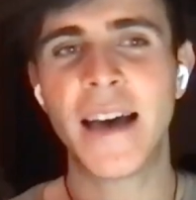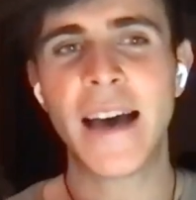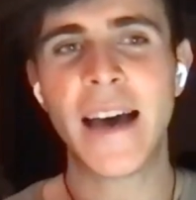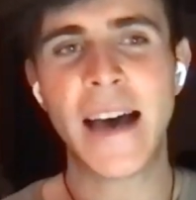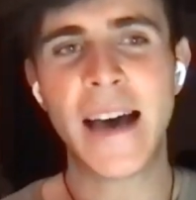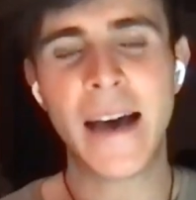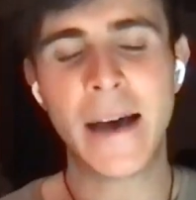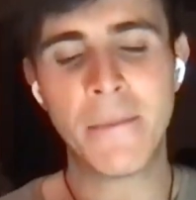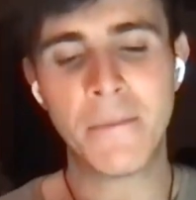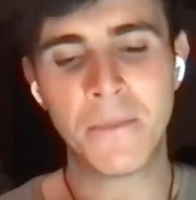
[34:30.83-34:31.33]

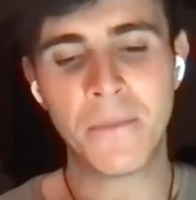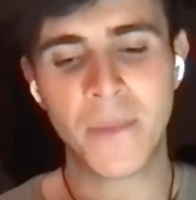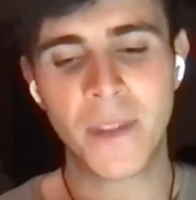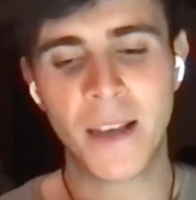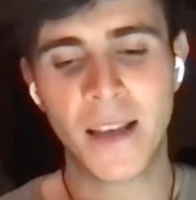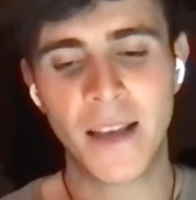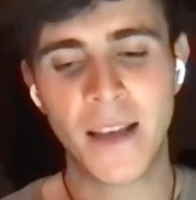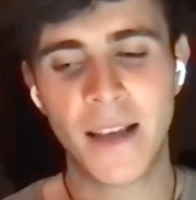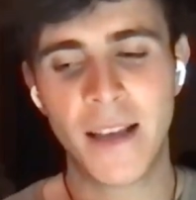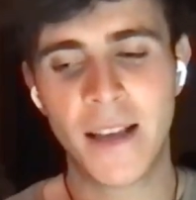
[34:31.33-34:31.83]

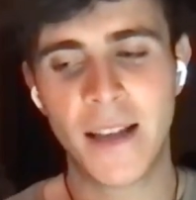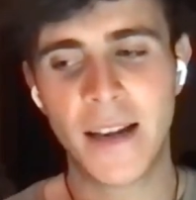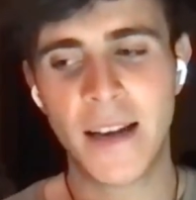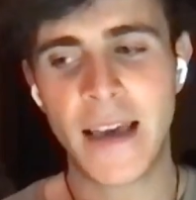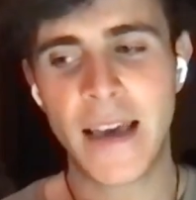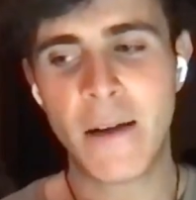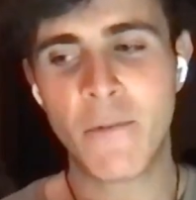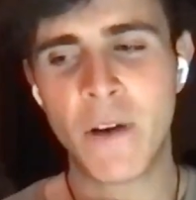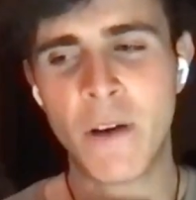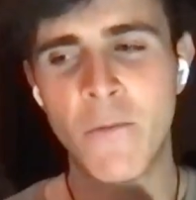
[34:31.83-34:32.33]

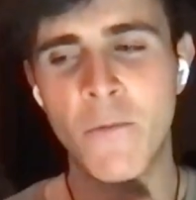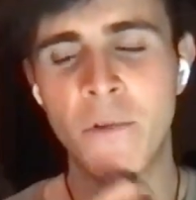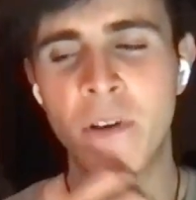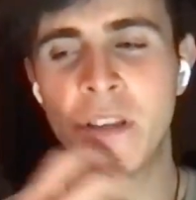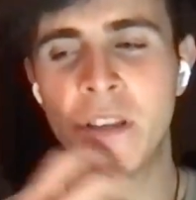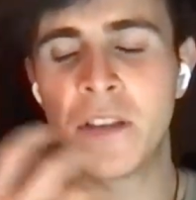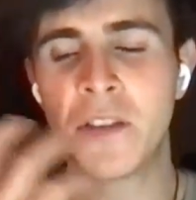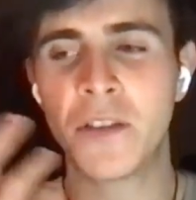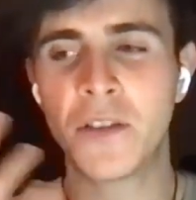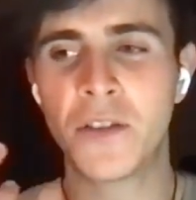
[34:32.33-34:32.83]
Like when
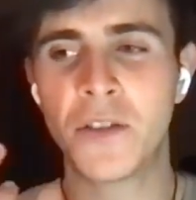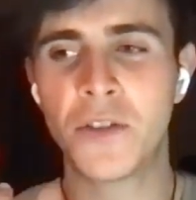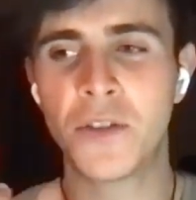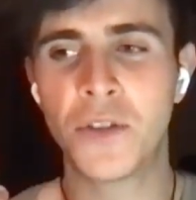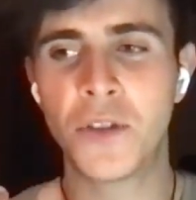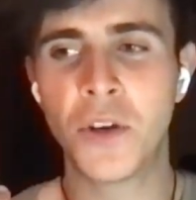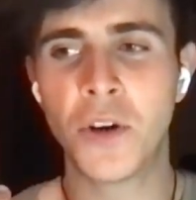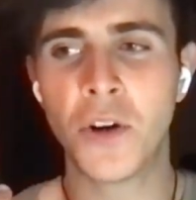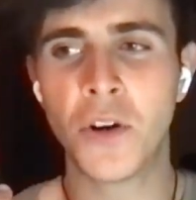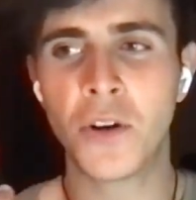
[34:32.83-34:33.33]
we
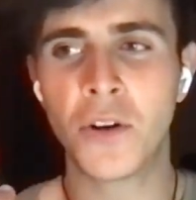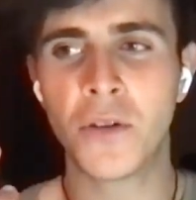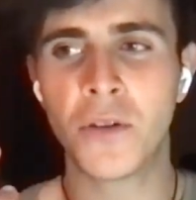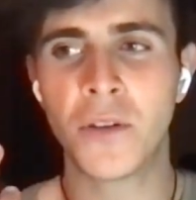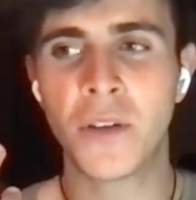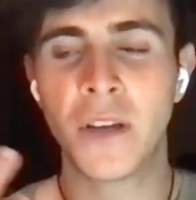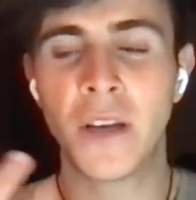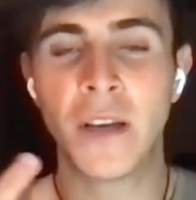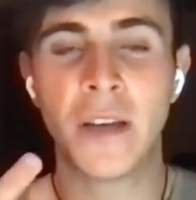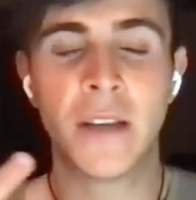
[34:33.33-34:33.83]
talk,
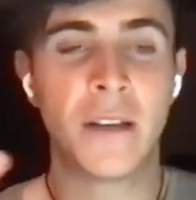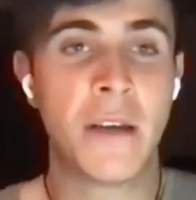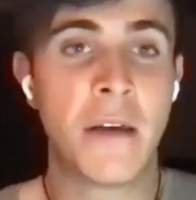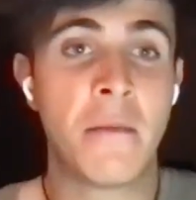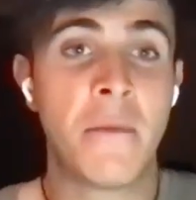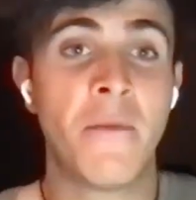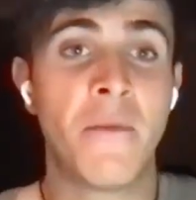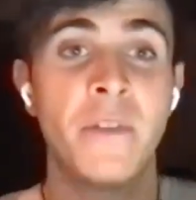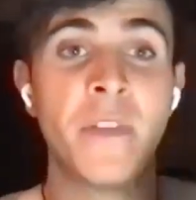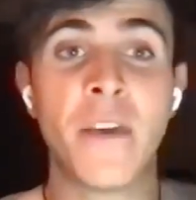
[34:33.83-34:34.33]

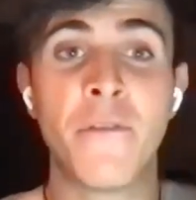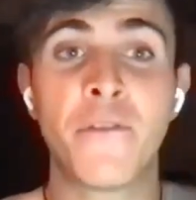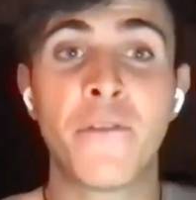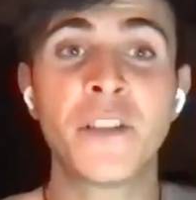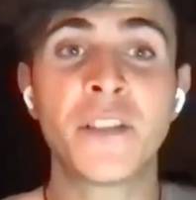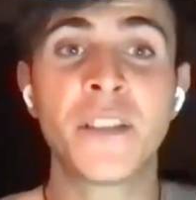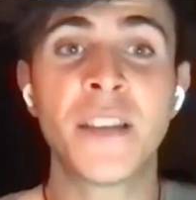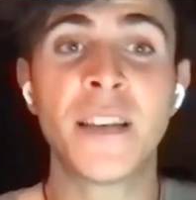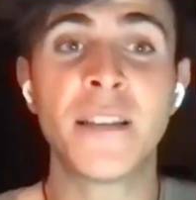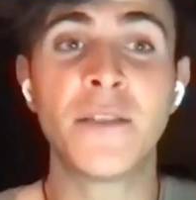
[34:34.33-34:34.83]
the
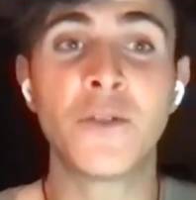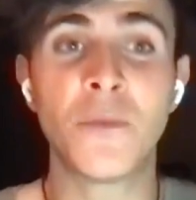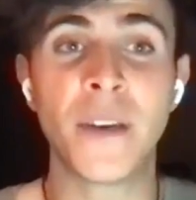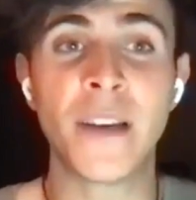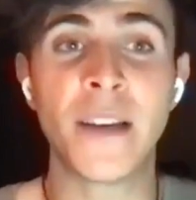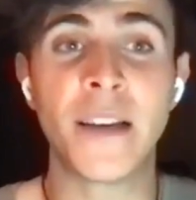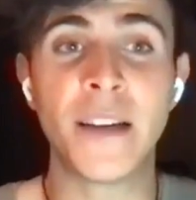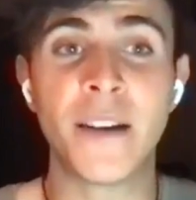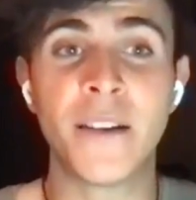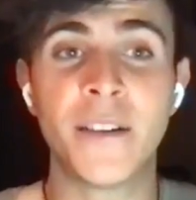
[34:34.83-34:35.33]
first thing to
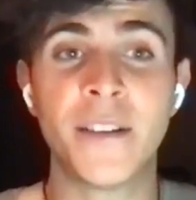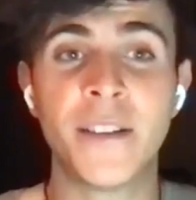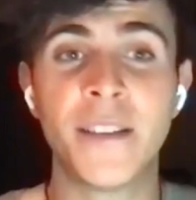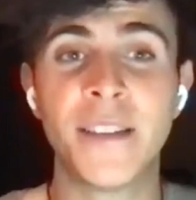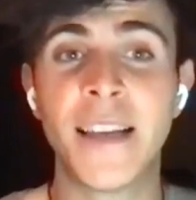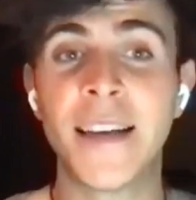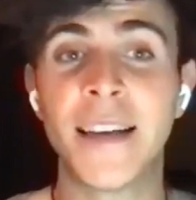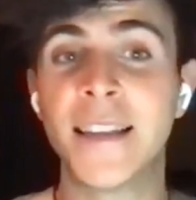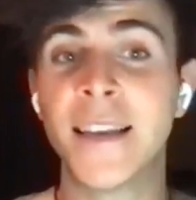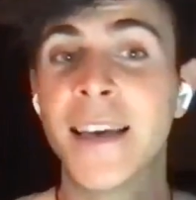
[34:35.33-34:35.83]
be clear is
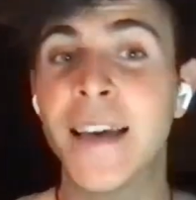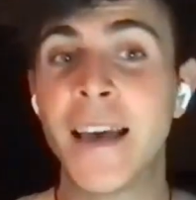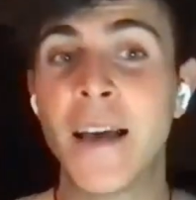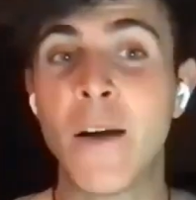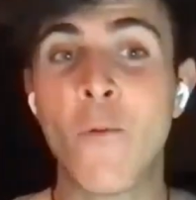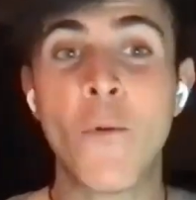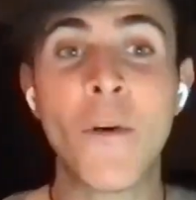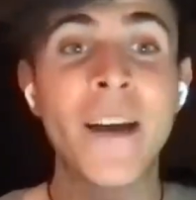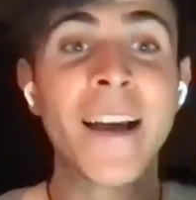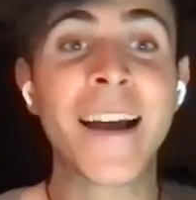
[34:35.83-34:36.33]
that
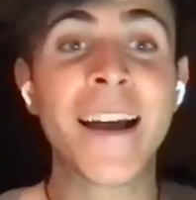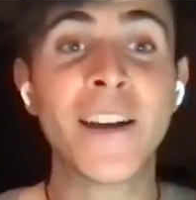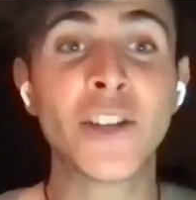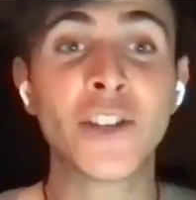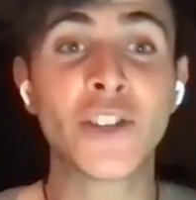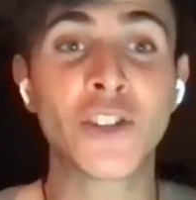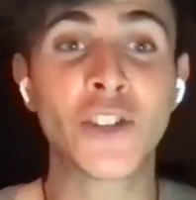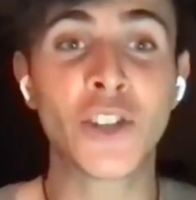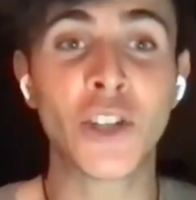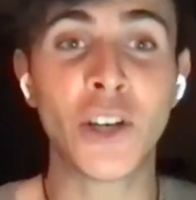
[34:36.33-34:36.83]
we
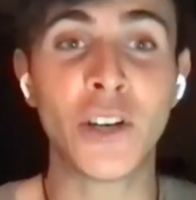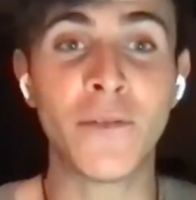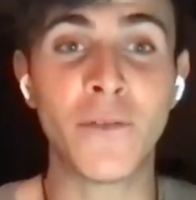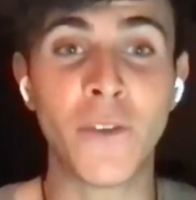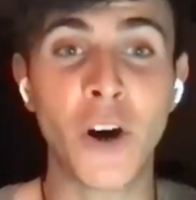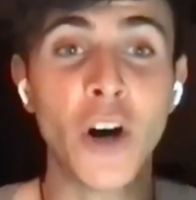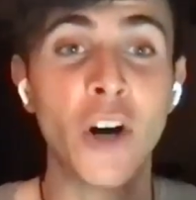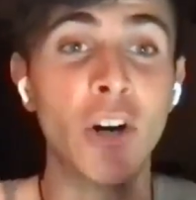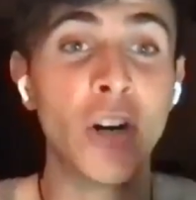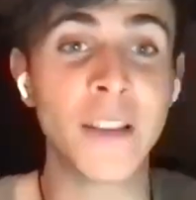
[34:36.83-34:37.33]
cannot solve
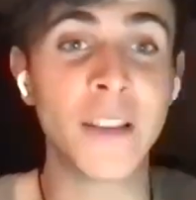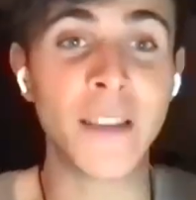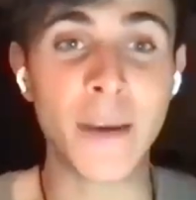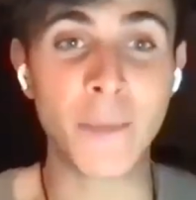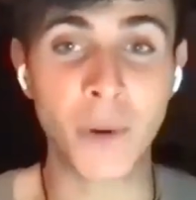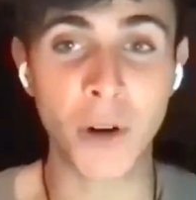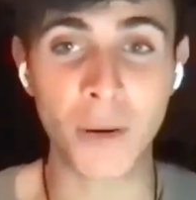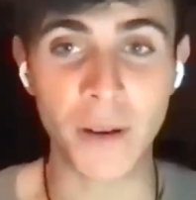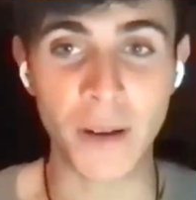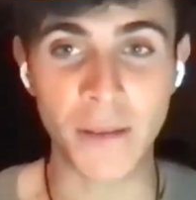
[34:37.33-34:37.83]
all the
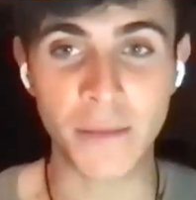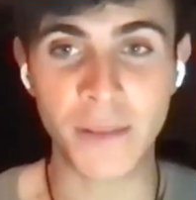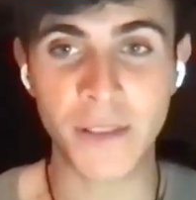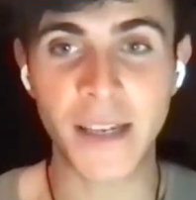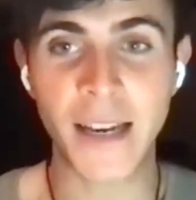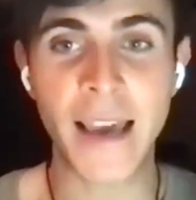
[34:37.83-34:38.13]
problems.